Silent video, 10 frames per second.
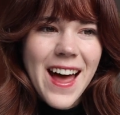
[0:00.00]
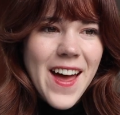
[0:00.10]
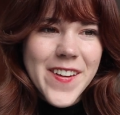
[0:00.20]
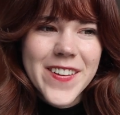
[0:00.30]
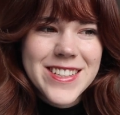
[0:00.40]

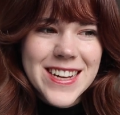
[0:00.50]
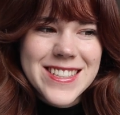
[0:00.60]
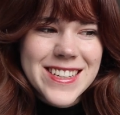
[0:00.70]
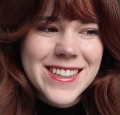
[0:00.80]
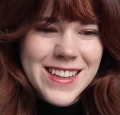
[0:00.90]
I could
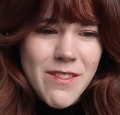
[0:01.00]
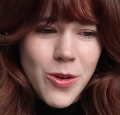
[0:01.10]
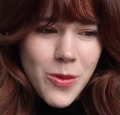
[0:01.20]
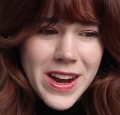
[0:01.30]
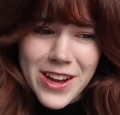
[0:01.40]
test into level
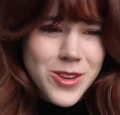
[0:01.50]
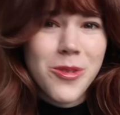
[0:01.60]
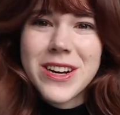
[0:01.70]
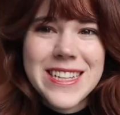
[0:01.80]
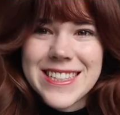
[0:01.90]
1. I don't
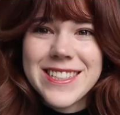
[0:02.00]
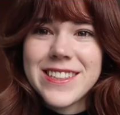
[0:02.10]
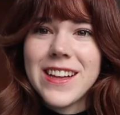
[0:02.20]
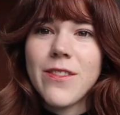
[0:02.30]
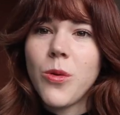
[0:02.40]
want to test
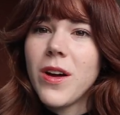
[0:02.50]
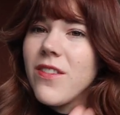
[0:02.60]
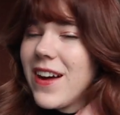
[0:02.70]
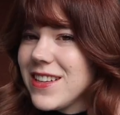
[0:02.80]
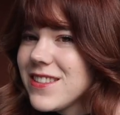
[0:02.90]
into level 1.
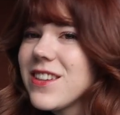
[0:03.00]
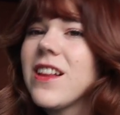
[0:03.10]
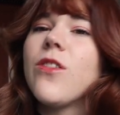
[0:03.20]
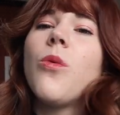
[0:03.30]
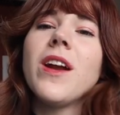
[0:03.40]
If I test into
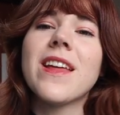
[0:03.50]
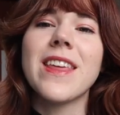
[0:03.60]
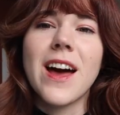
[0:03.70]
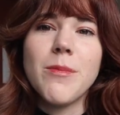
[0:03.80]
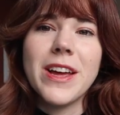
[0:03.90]
level 1, I
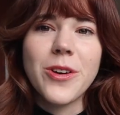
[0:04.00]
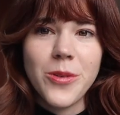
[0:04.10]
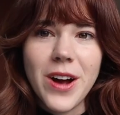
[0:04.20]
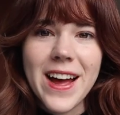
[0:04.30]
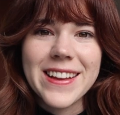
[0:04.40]
think I might
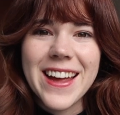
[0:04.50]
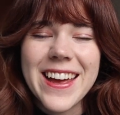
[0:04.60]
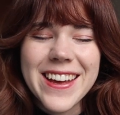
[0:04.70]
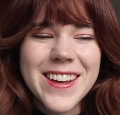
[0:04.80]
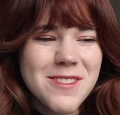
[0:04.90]
cry.
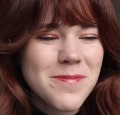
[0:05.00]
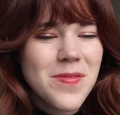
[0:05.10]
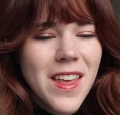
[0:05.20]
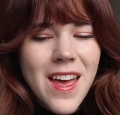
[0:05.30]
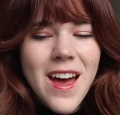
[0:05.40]
Like,
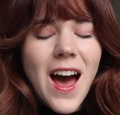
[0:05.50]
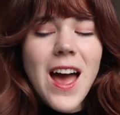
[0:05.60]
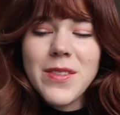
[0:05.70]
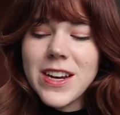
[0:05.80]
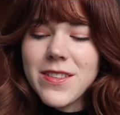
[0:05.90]

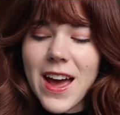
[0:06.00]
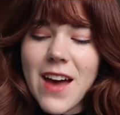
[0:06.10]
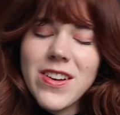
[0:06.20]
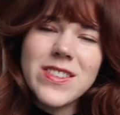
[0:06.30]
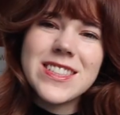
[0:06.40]
I mean, I
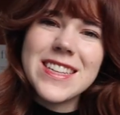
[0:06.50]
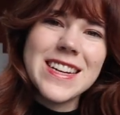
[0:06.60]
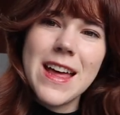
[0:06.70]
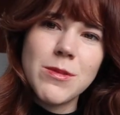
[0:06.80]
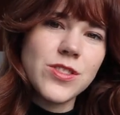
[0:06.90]
haven't even
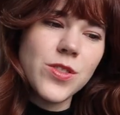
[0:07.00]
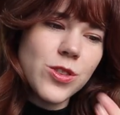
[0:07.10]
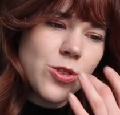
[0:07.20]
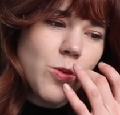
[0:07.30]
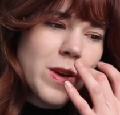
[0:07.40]
studied that much for
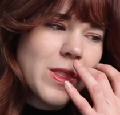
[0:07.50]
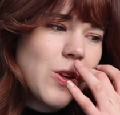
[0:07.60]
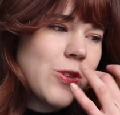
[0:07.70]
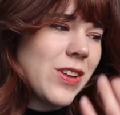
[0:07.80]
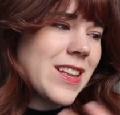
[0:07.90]
the TOPIK
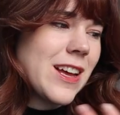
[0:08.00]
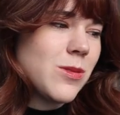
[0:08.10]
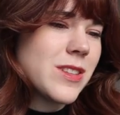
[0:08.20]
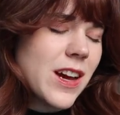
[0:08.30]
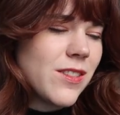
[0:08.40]
though, so like that's
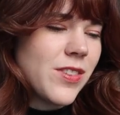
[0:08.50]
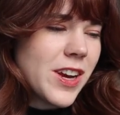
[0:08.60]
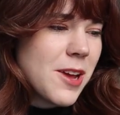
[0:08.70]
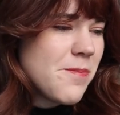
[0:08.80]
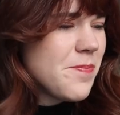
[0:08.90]
what's kind of
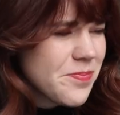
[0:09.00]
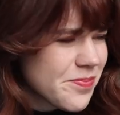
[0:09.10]
funny.